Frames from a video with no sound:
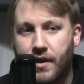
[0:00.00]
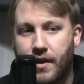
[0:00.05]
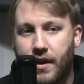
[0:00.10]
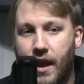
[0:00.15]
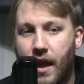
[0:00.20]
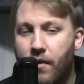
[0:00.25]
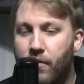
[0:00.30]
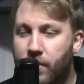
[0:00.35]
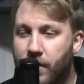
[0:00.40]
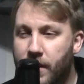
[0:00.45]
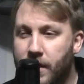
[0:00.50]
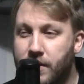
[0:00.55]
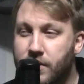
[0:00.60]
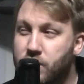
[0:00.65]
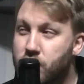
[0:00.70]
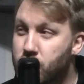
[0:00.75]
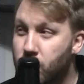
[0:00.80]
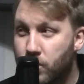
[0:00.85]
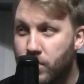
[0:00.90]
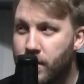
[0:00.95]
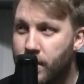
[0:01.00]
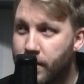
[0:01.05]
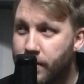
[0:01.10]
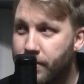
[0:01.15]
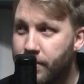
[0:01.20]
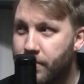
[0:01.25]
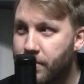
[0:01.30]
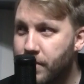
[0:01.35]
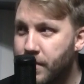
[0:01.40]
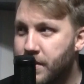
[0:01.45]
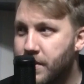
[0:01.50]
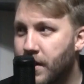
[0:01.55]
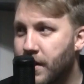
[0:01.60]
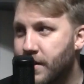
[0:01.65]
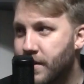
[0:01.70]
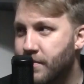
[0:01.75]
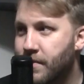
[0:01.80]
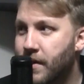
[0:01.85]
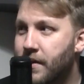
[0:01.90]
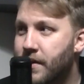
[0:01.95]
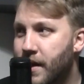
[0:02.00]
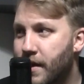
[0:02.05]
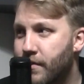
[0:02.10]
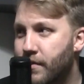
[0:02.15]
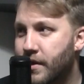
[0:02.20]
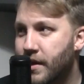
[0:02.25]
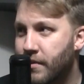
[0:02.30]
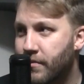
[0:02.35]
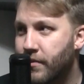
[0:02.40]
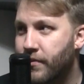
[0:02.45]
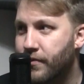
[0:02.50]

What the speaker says: networking, sort of. We talked about networking before.